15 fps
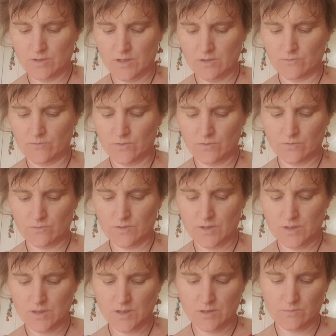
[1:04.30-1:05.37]
out the 3
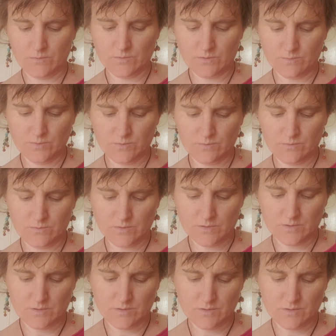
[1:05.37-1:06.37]
tablespoons